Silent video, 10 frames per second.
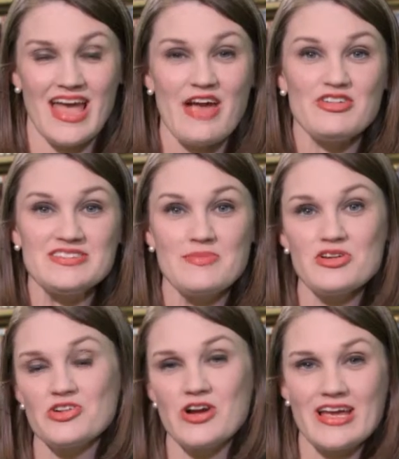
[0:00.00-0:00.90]
Every summer,
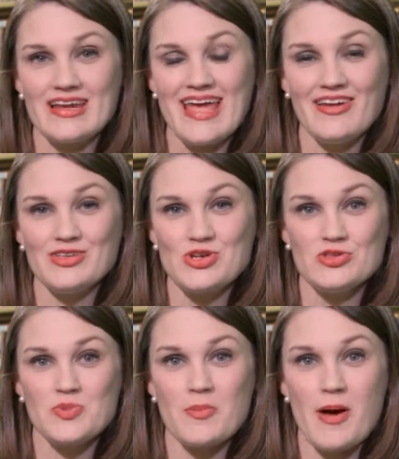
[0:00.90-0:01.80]
the Craighead County
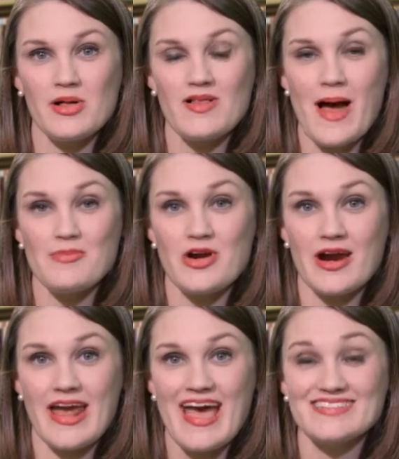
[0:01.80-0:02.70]
Jonesboro Public
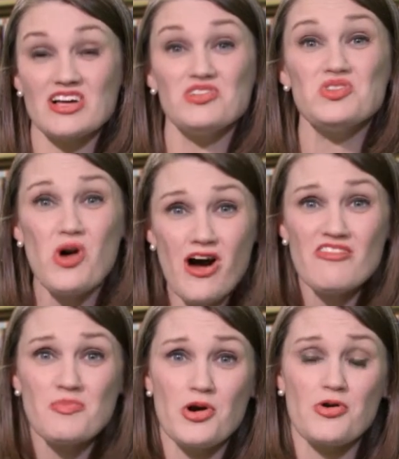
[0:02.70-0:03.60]
Library has a lot
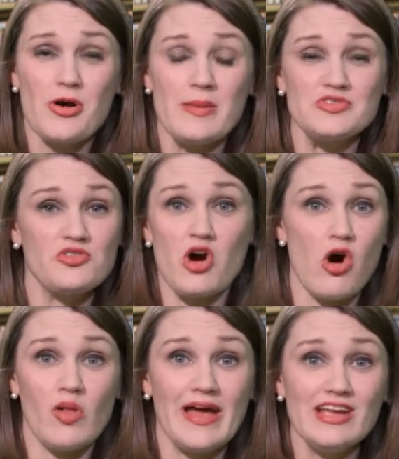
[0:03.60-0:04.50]
of programs for
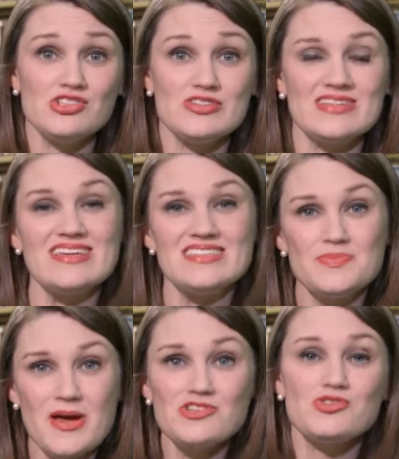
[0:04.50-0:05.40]
all ages,
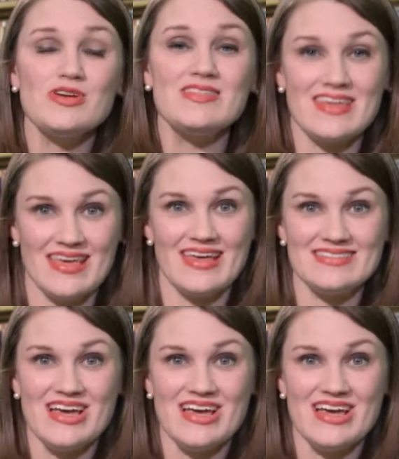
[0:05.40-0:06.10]
especially the kids.